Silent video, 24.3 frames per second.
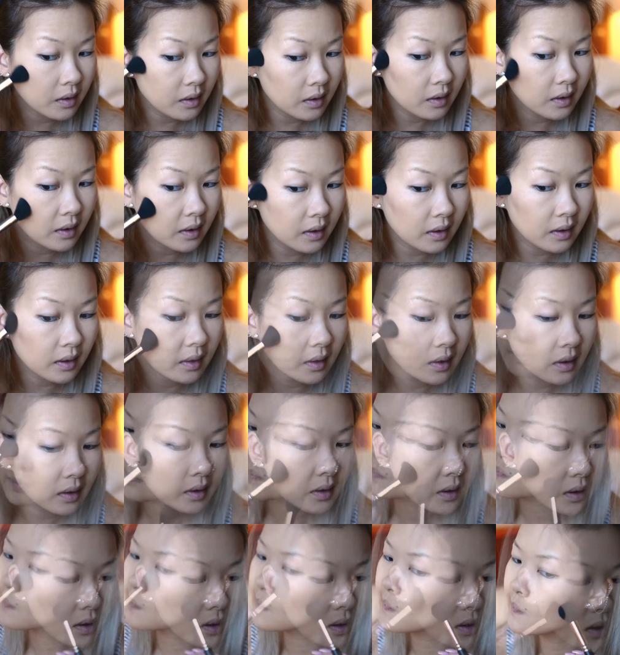
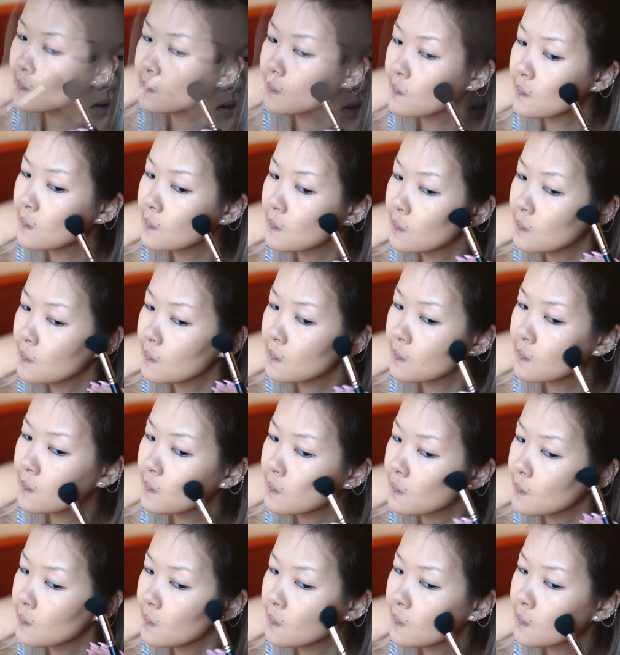
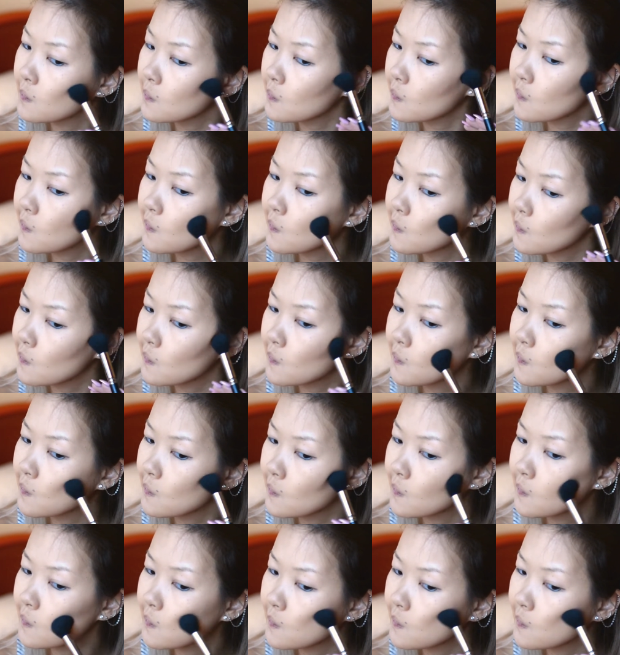(silence)